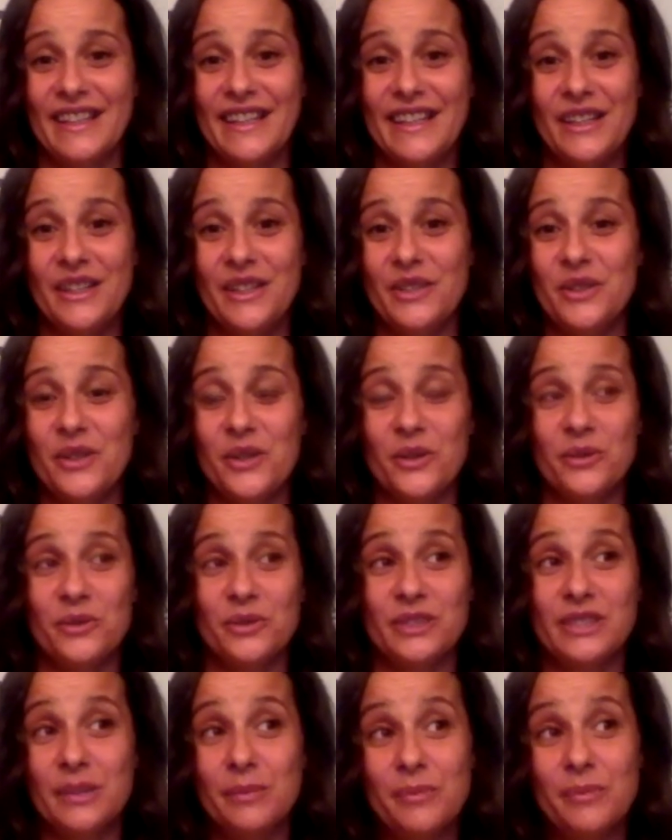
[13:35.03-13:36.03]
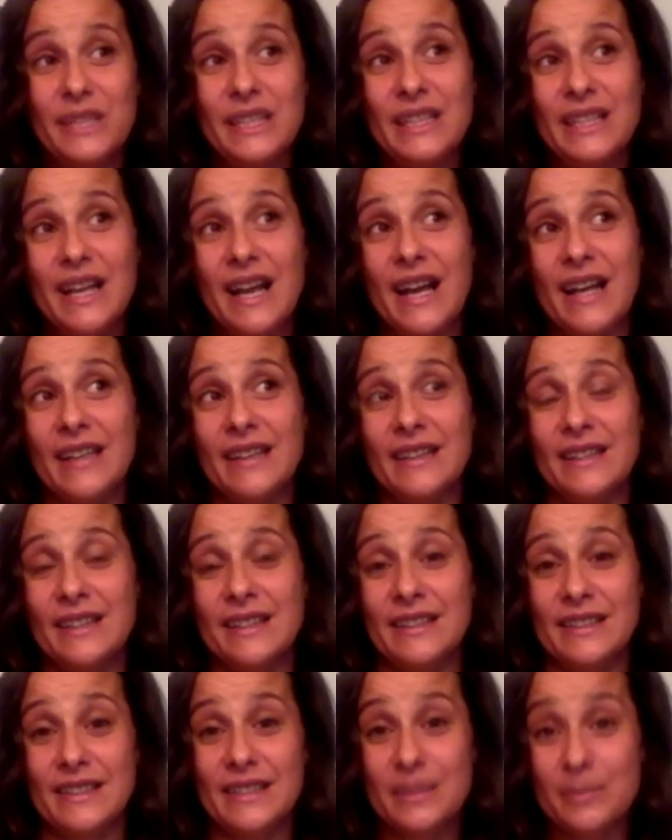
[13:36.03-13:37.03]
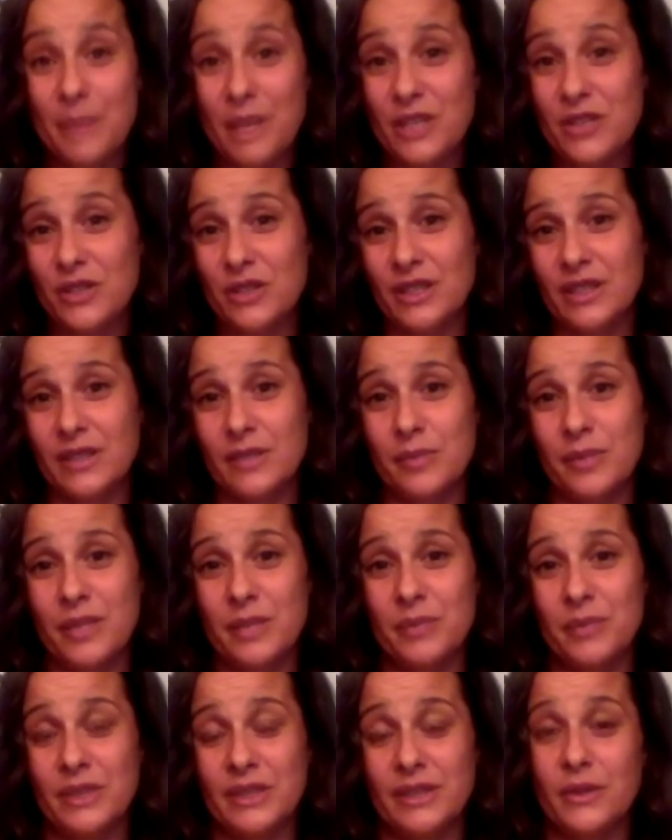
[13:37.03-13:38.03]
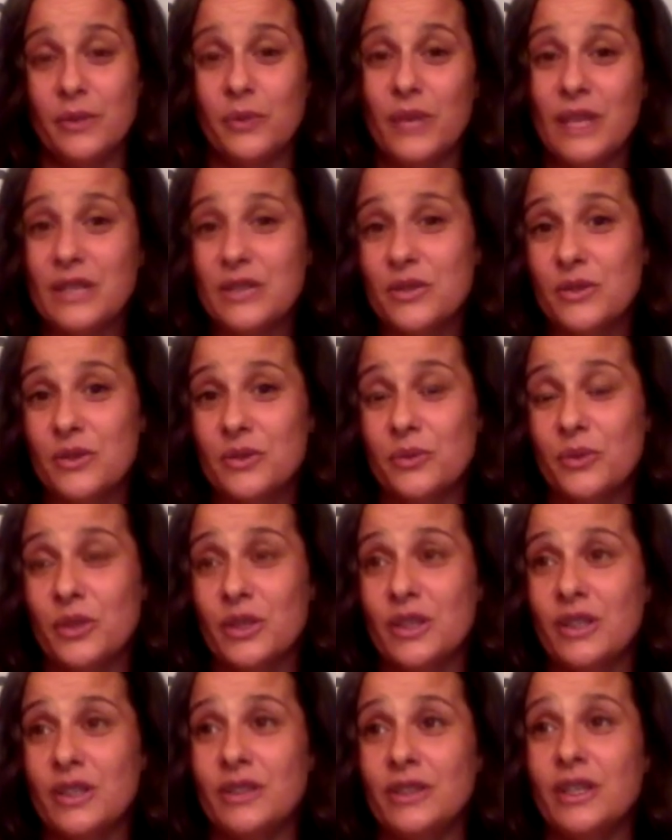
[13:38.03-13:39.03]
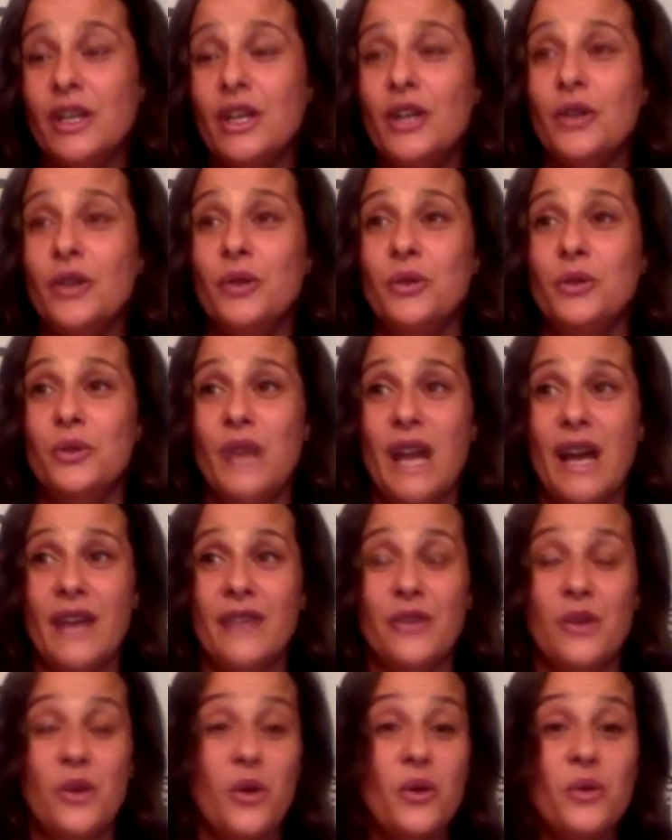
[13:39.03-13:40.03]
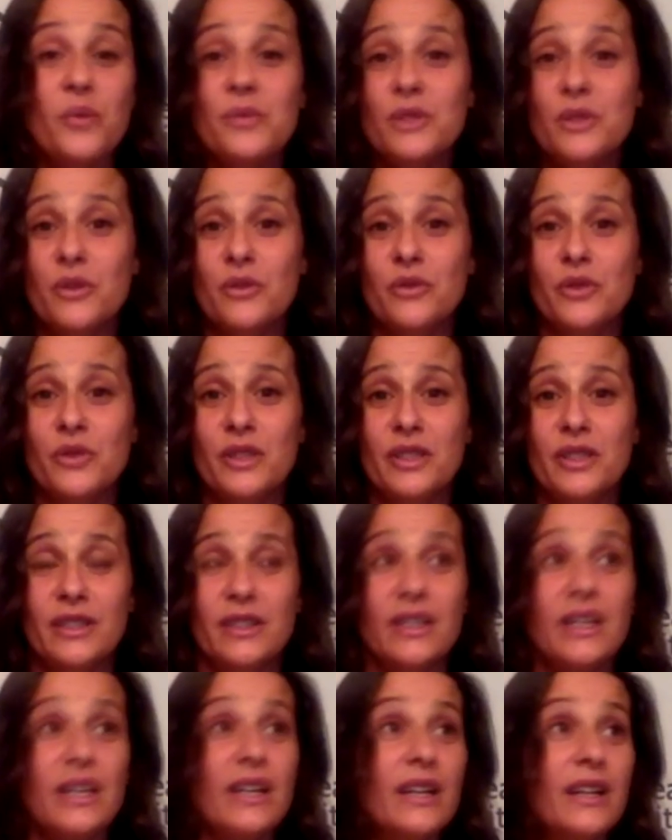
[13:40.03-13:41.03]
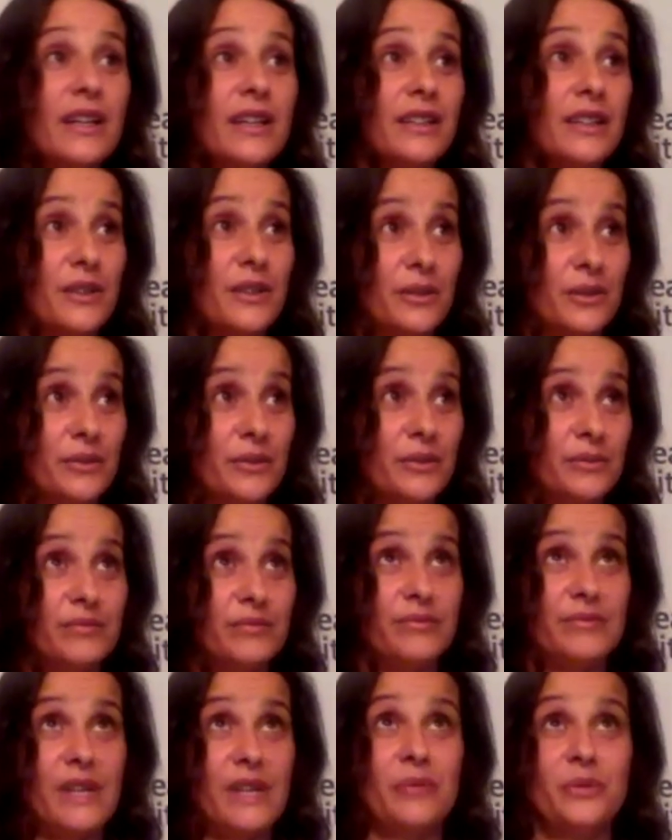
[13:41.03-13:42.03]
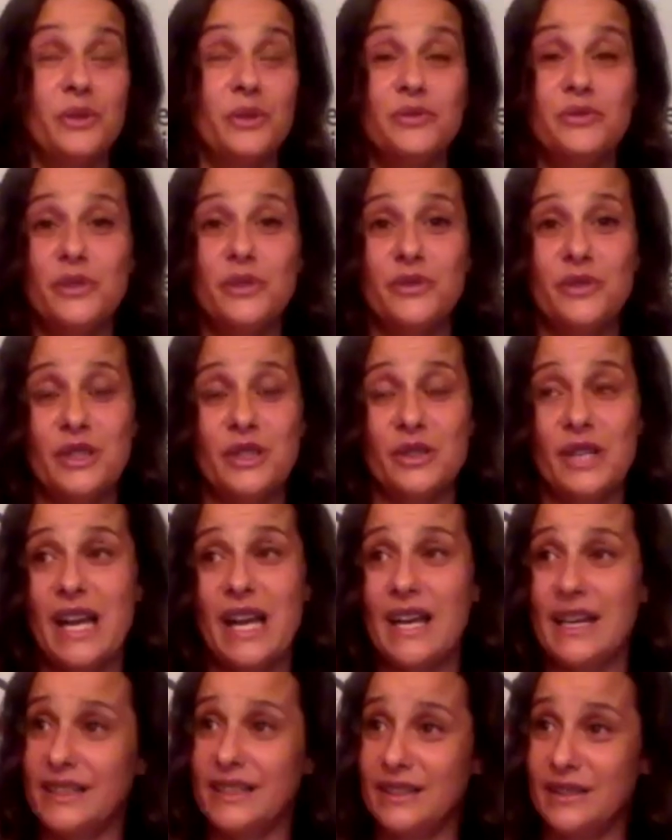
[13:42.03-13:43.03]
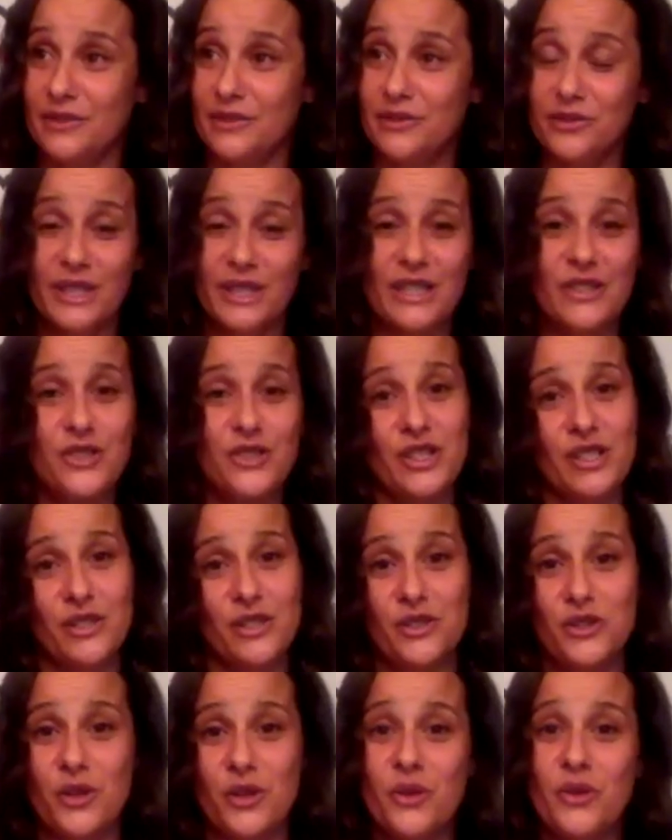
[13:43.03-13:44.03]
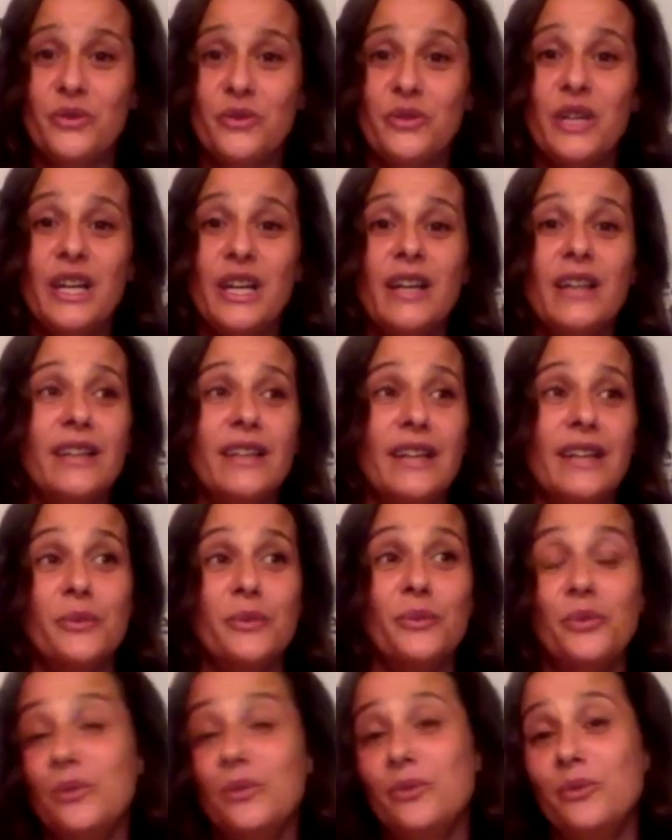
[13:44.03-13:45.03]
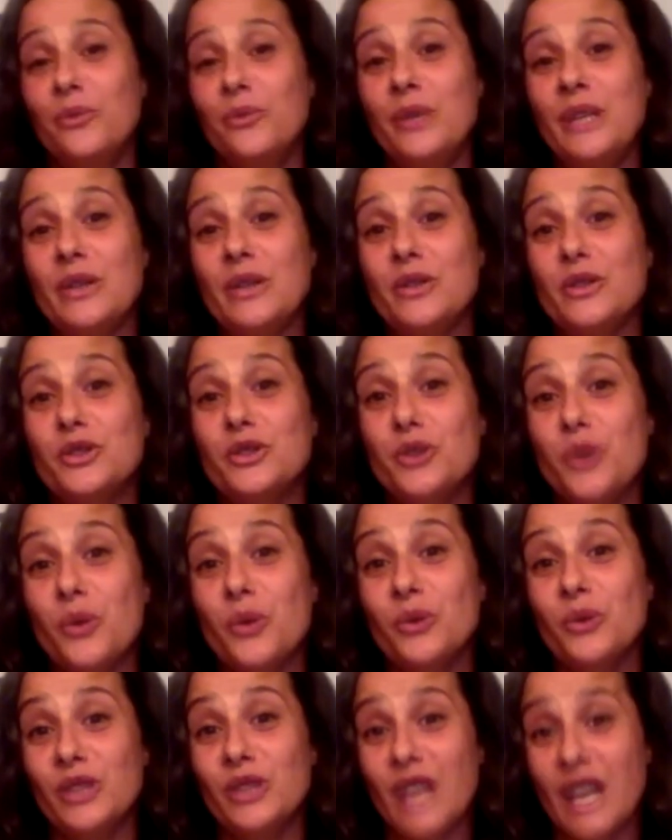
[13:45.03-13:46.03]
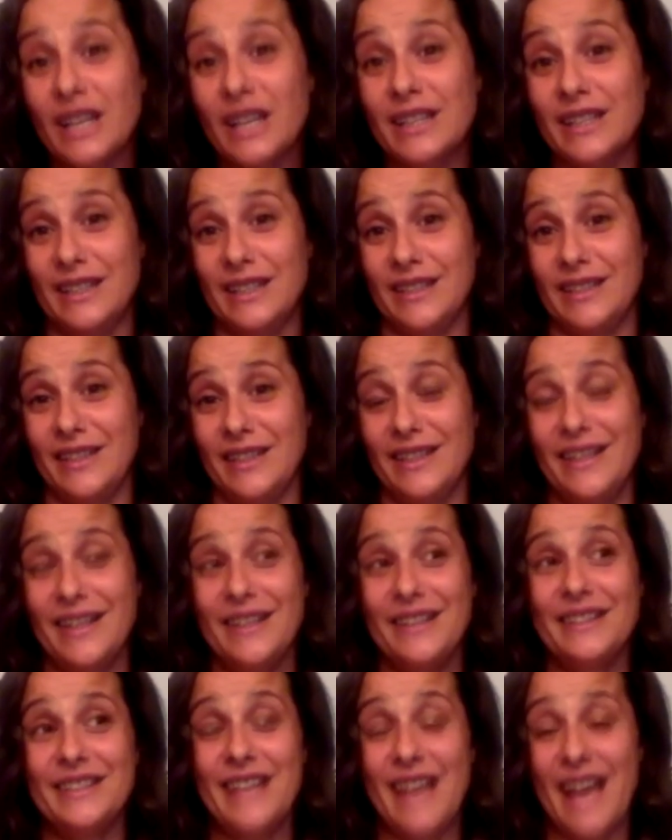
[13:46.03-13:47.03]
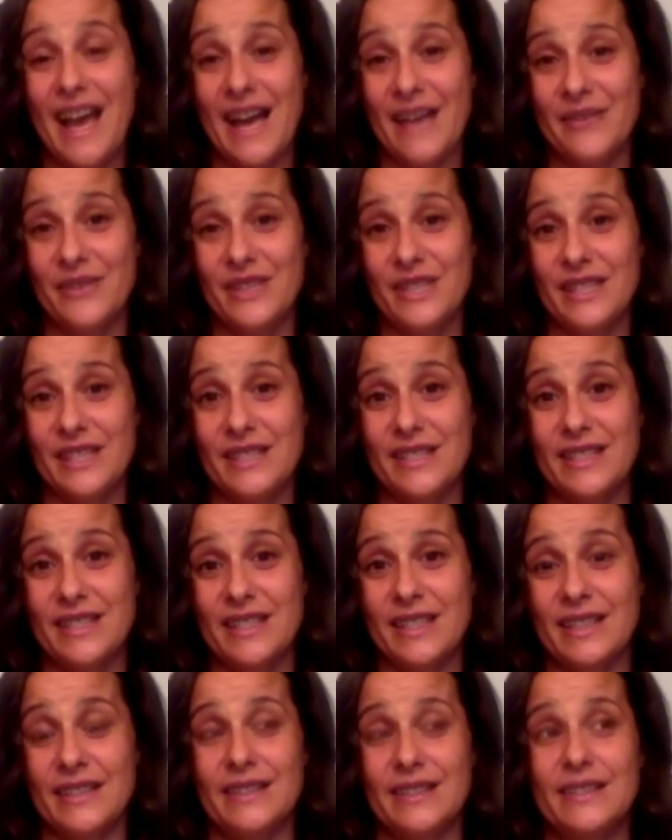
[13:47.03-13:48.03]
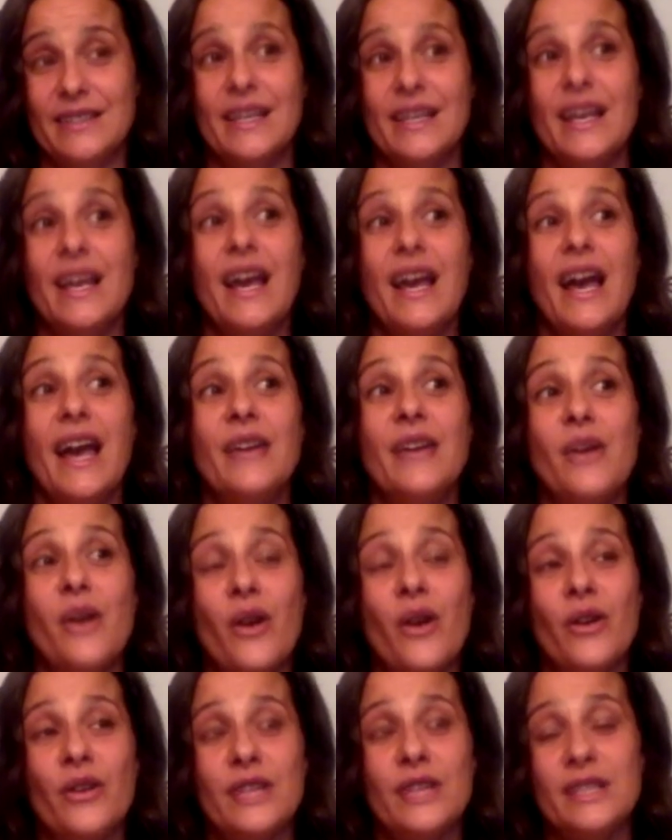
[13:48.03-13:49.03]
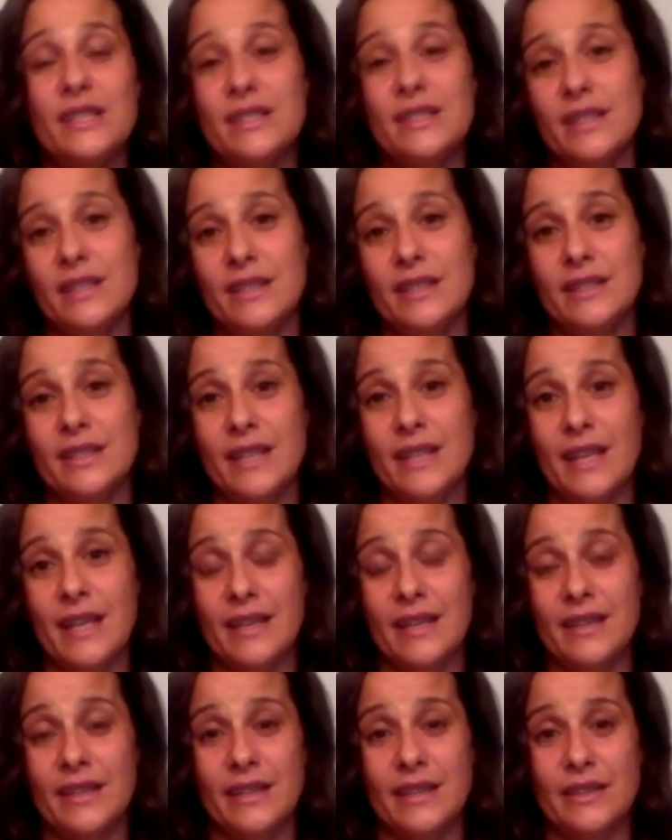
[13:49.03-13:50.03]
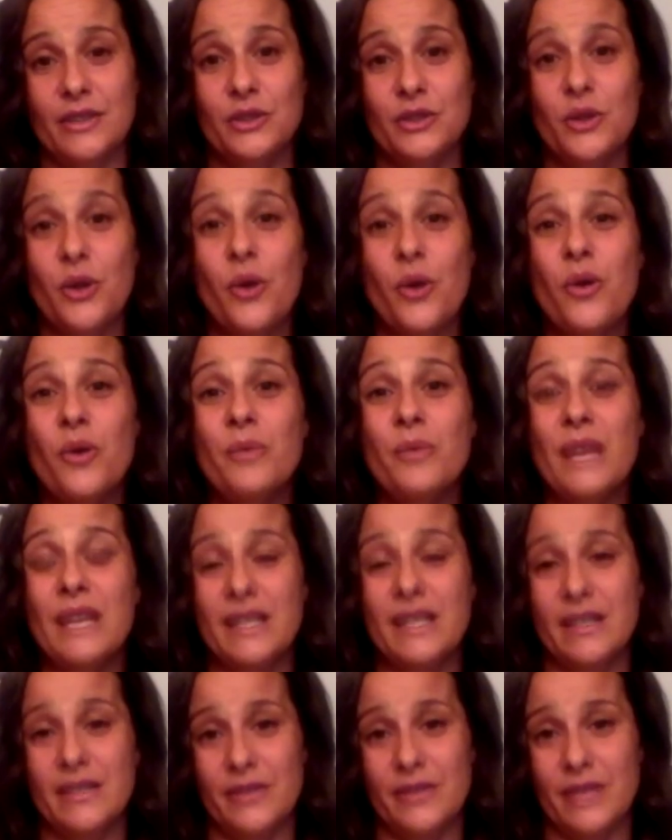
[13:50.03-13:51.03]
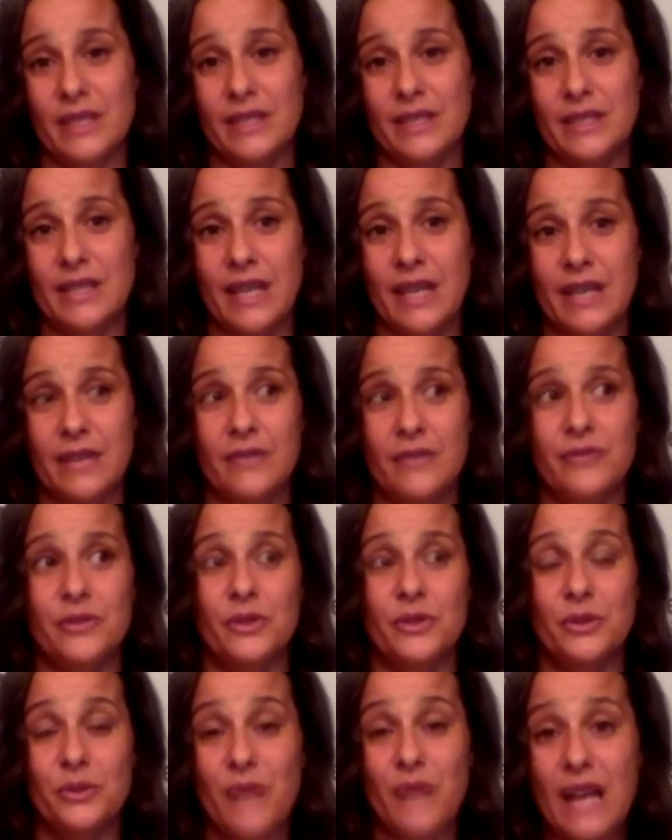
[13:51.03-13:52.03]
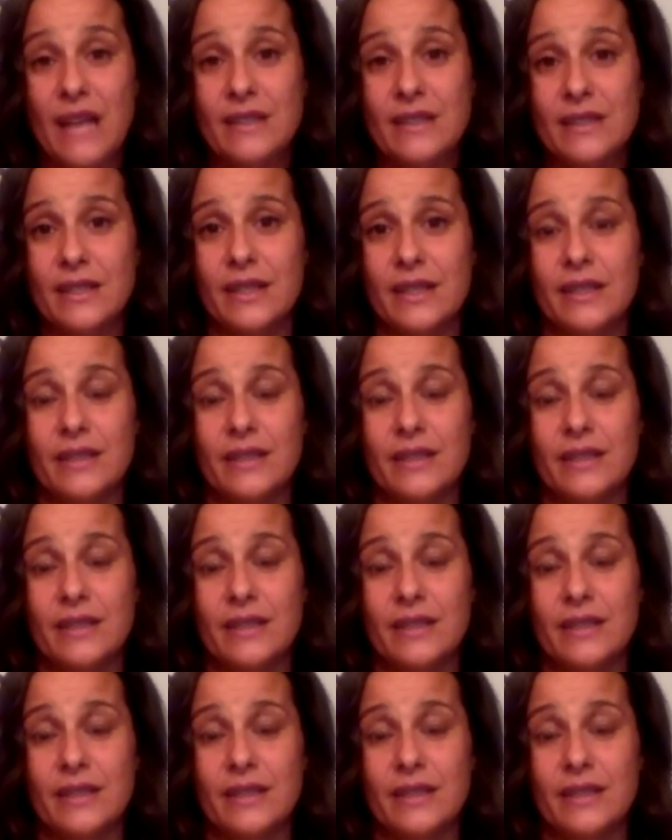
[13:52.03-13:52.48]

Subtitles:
You know, to me, I think especially the people in the Western world who have homes over their, you know, a roof over their head and a fridge and a stove, like, we are so lucky to have these things. And all these things that I think so many of us take for granted